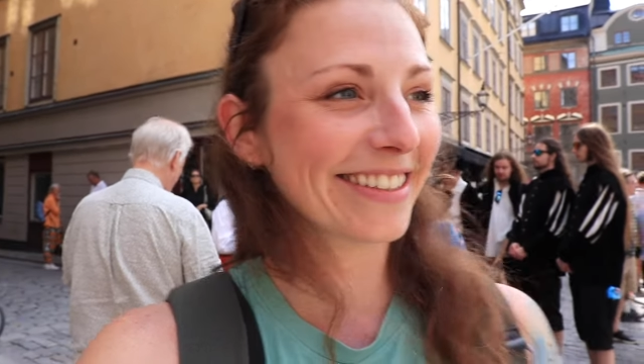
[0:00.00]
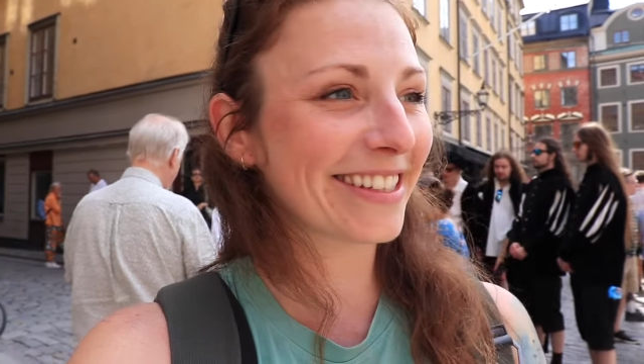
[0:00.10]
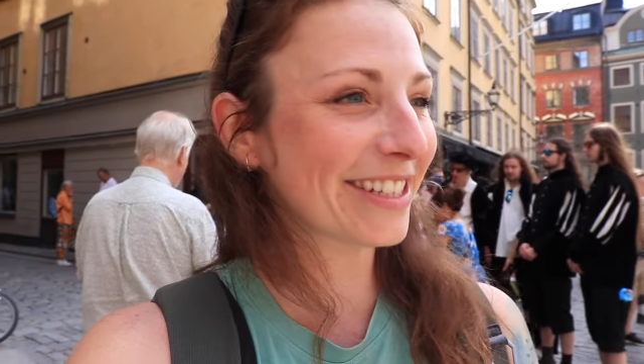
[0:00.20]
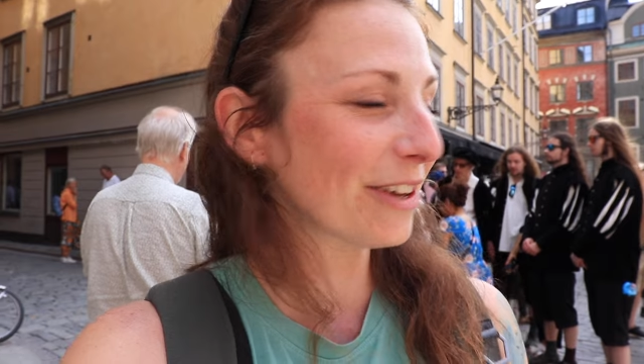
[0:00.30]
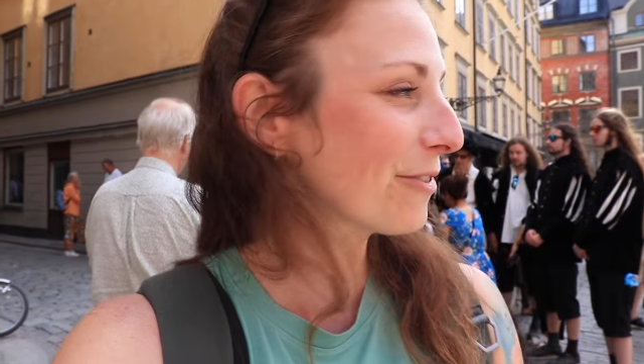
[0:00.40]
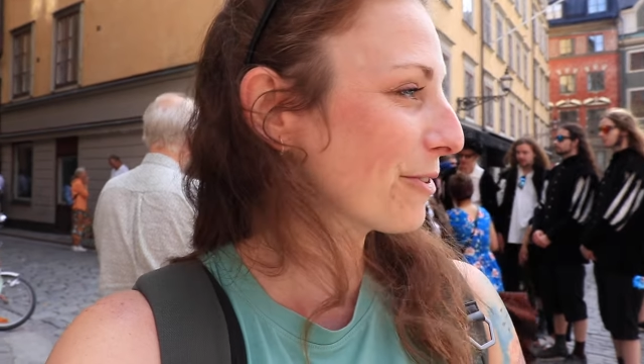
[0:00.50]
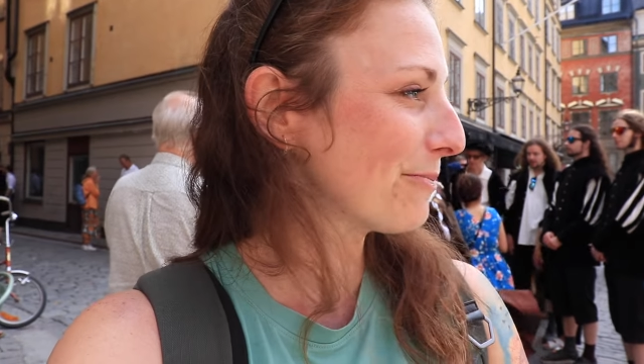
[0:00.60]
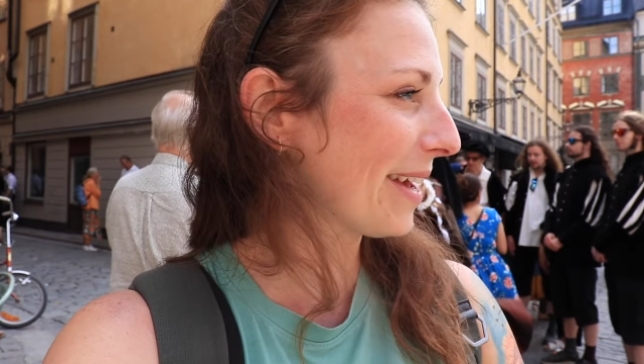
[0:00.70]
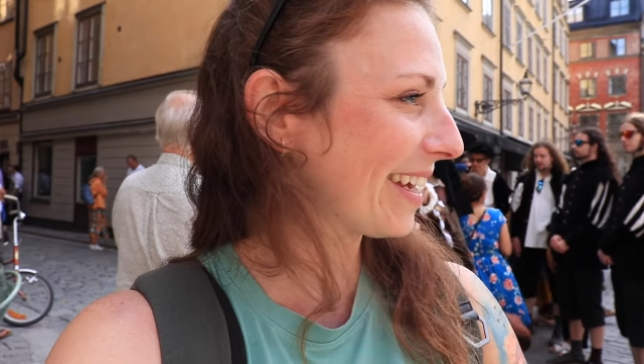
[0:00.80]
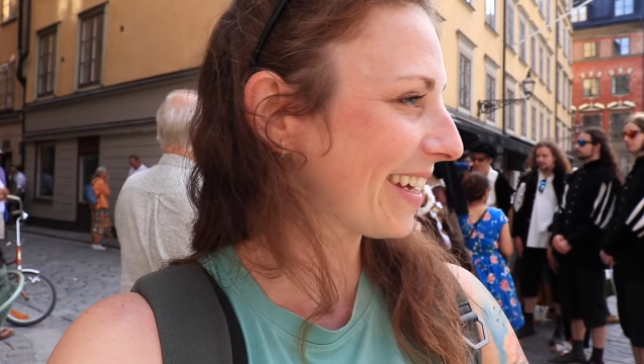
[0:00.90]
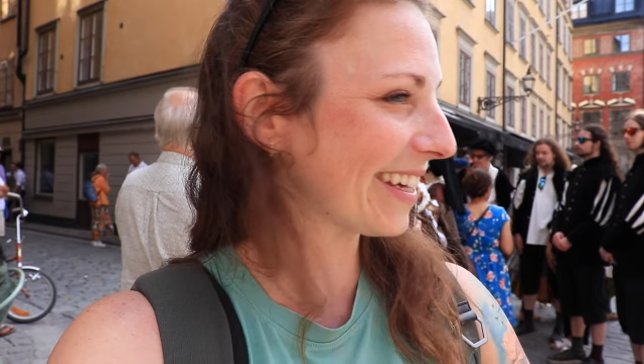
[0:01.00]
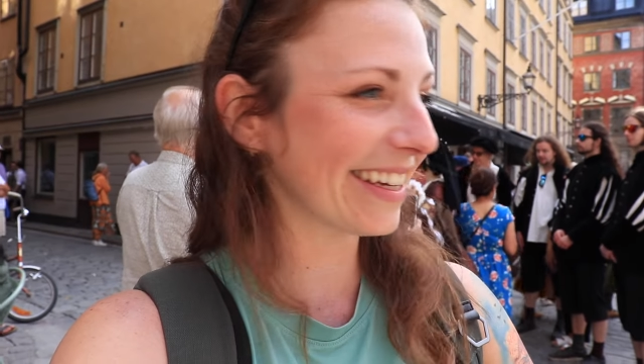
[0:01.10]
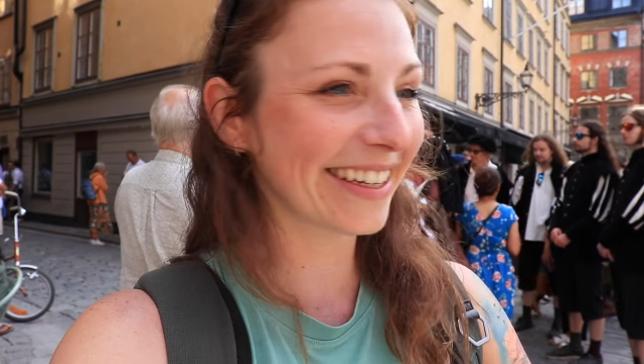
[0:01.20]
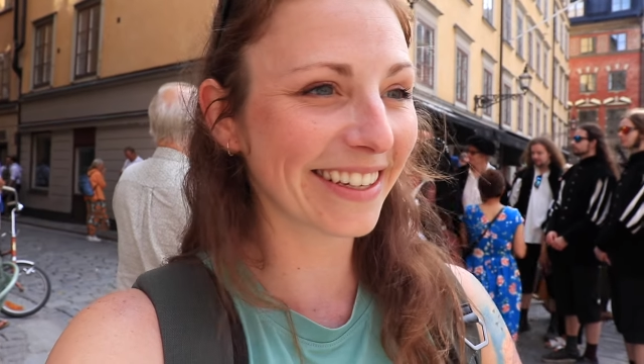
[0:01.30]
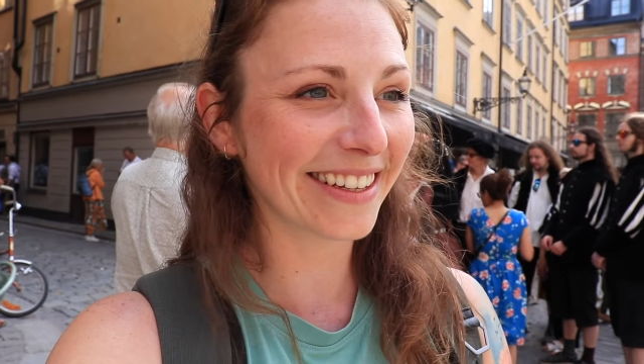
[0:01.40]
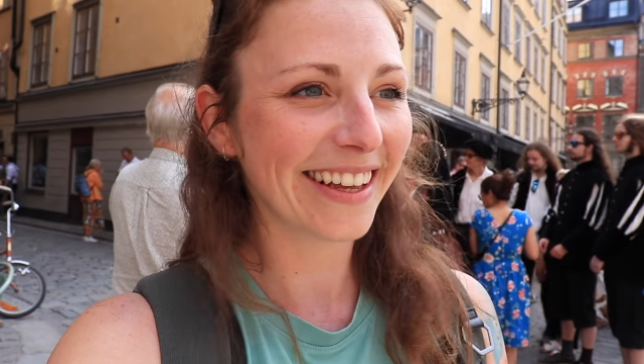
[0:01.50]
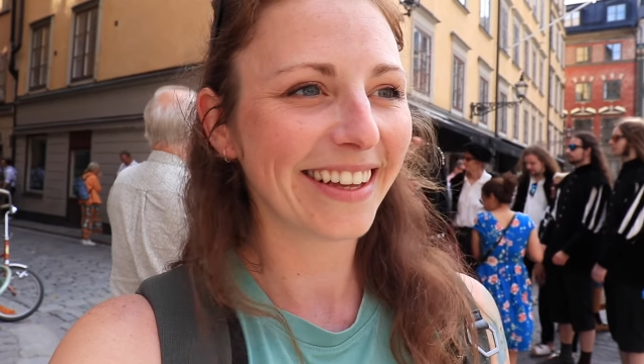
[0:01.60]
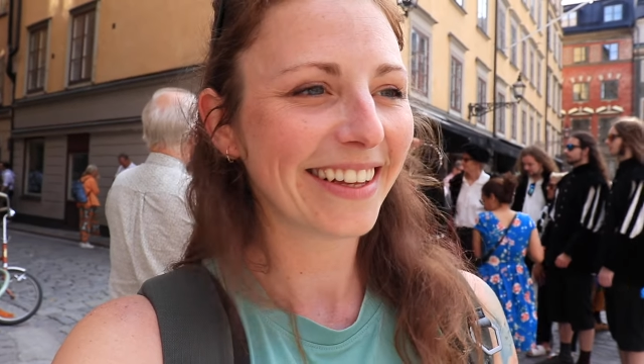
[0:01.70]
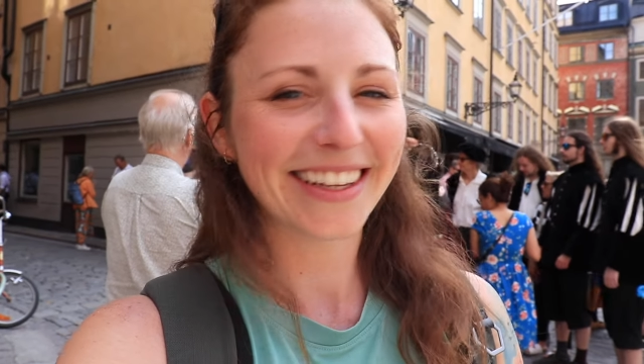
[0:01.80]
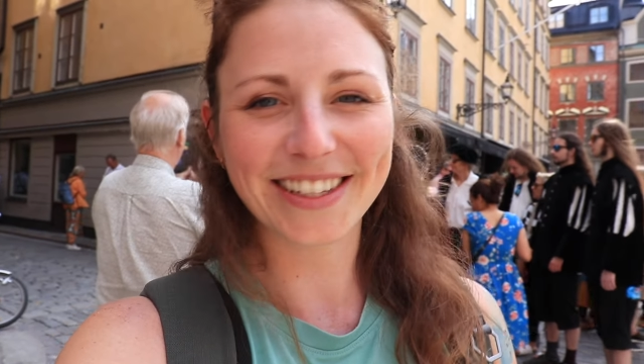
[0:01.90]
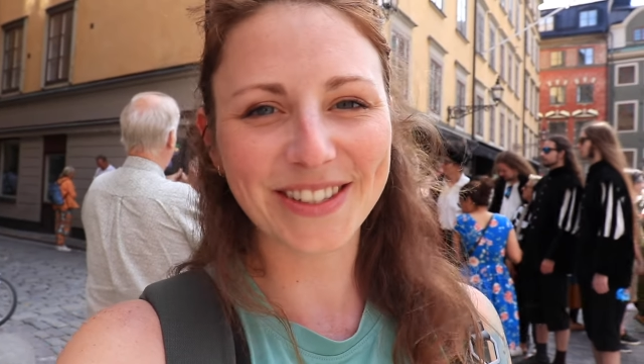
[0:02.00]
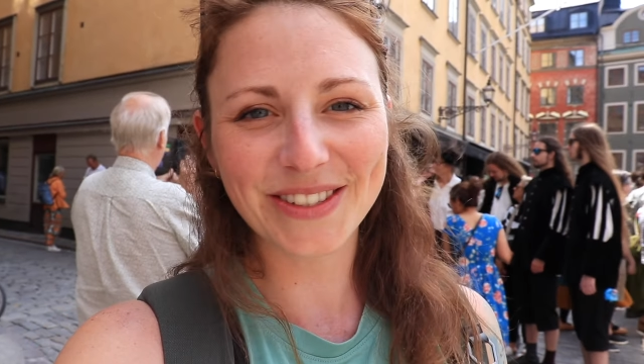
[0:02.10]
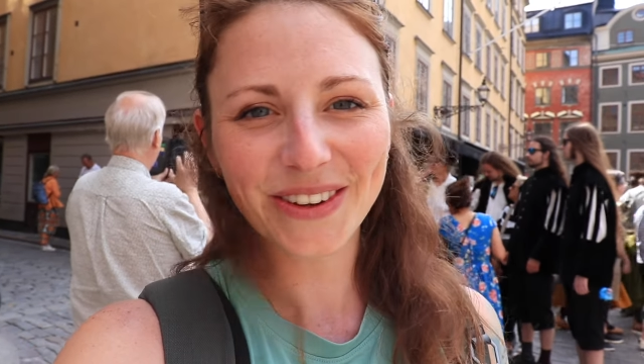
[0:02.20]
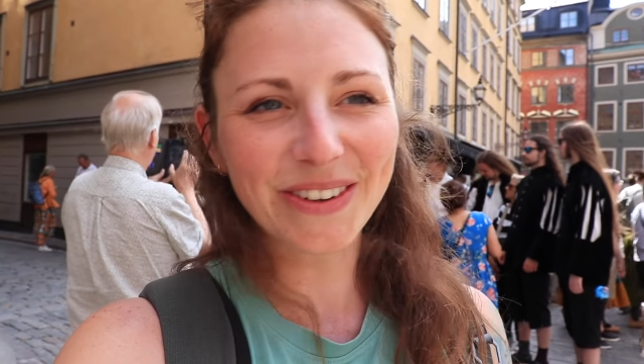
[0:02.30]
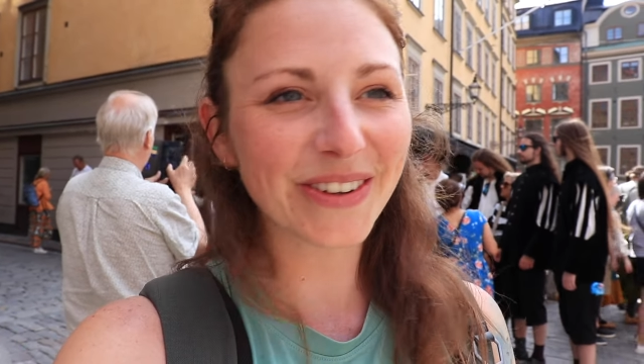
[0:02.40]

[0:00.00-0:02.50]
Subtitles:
silver making. It's so